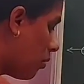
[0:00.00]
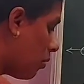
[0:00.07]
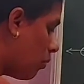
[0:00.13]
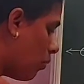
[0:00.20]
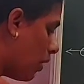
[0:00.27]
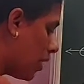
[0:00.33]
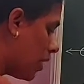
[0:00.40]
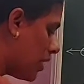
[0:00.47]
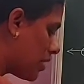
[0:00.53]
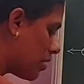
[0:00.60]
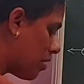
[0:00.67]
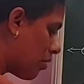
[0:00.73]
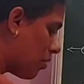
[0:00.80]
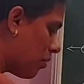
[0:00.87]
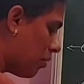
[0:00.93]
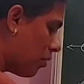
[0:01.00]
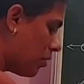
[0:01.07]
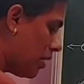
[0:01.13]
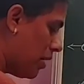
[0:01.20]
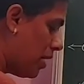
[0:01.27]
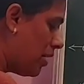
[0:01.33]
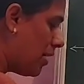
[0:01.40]
one s or
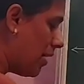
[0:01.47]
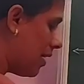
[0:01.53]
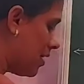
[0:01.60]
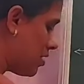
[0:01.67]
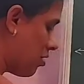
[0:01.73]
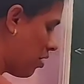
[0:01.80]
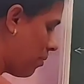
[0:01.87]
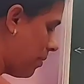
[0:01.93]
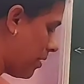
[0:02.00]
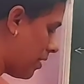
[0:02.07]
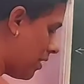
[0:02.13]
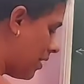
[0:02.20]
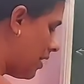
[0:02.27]
only s orbital.